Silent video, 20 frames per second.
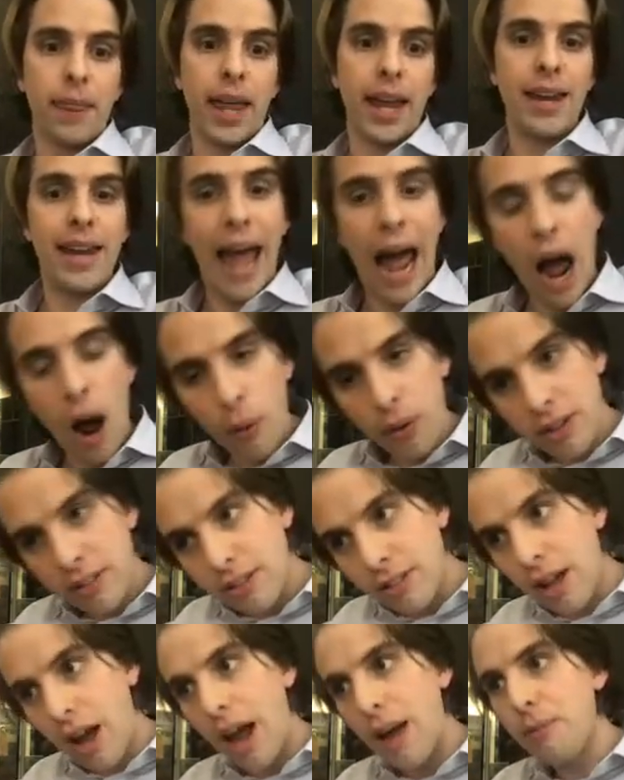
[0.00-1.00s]
And now
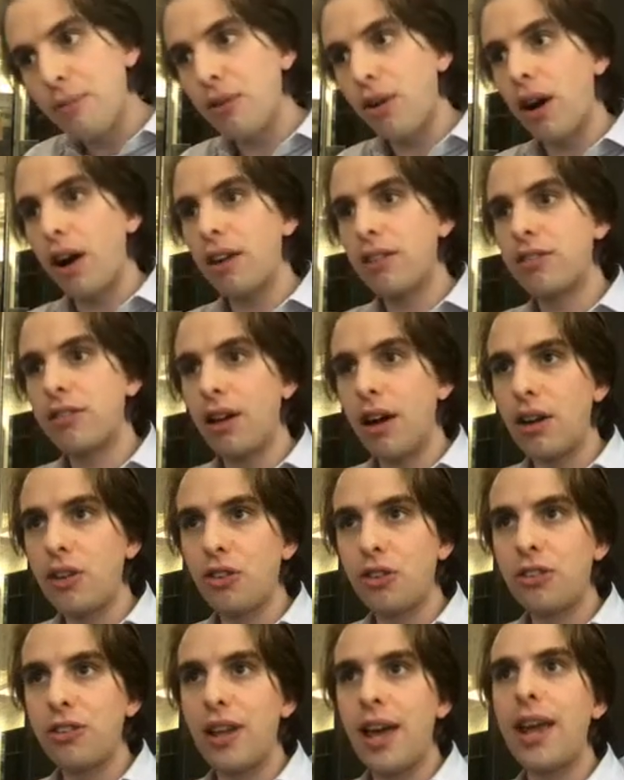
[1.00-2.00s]
it's time for us to
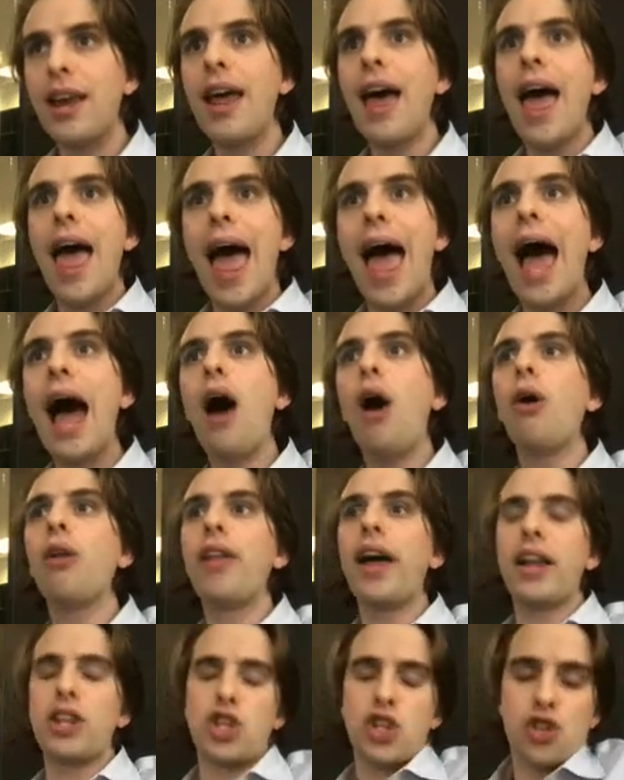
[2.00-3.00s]
understand how
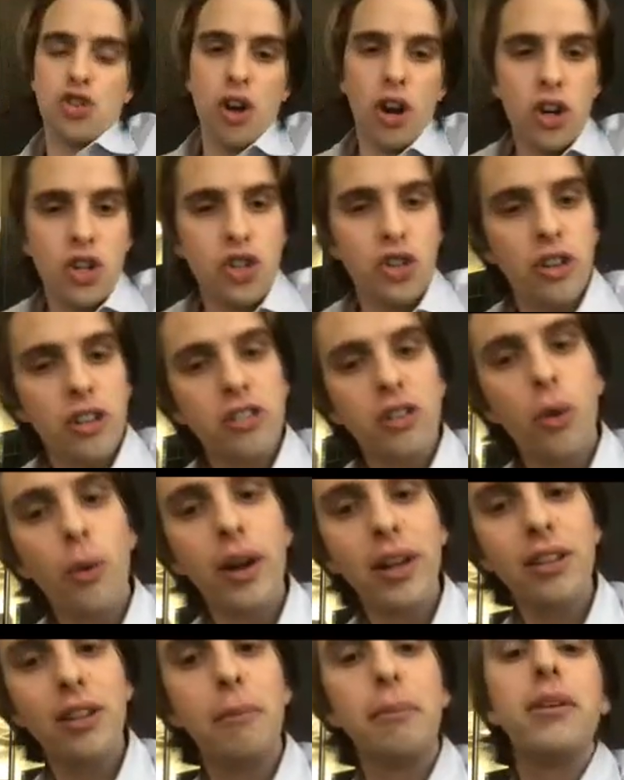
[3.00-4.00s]
that structure is
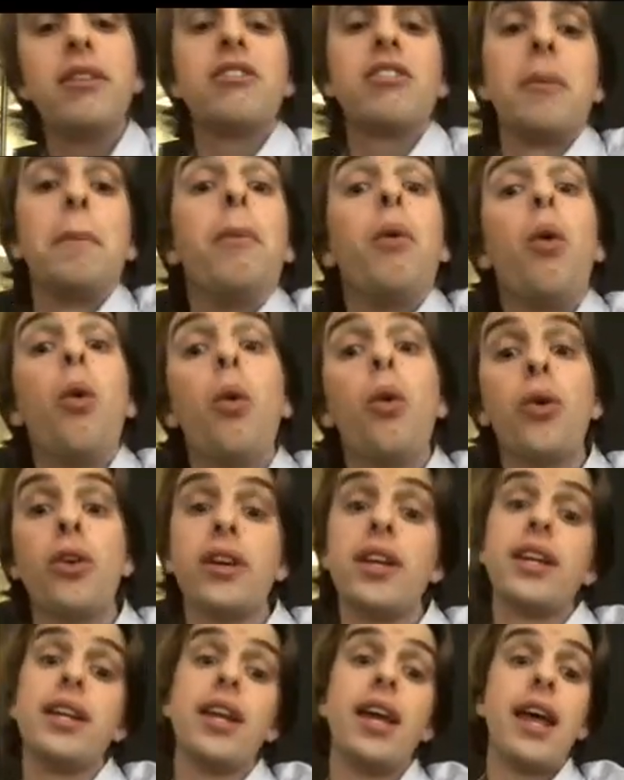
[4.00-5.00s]
going to be
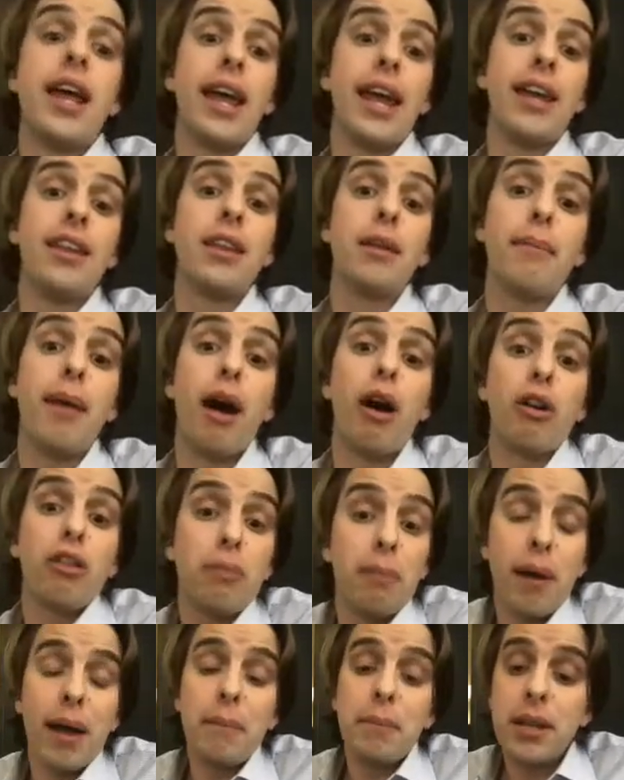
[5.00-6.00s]
supported in the
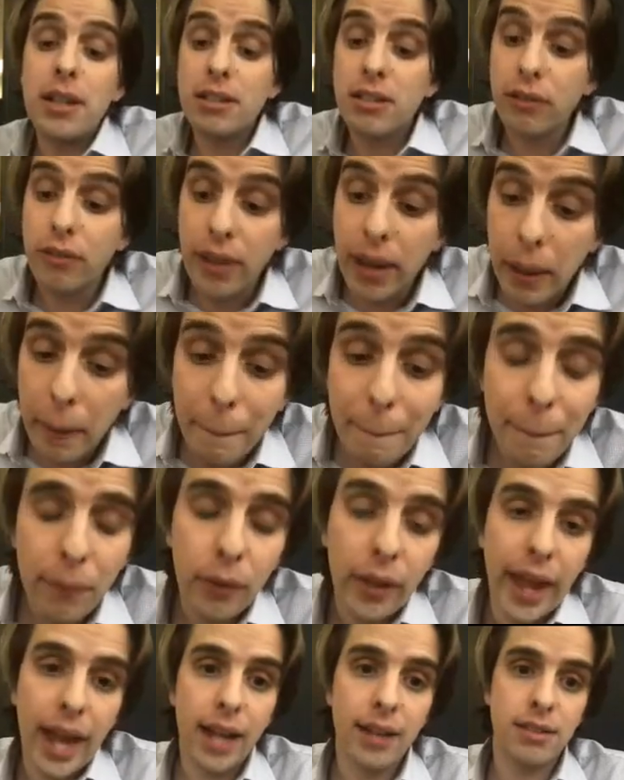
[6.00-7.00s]
mouth by means of
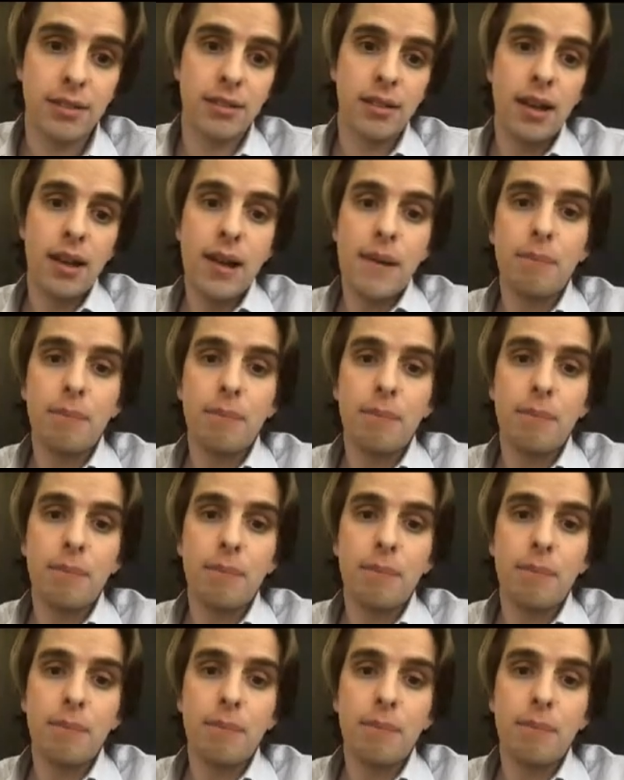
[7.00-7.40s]
implants.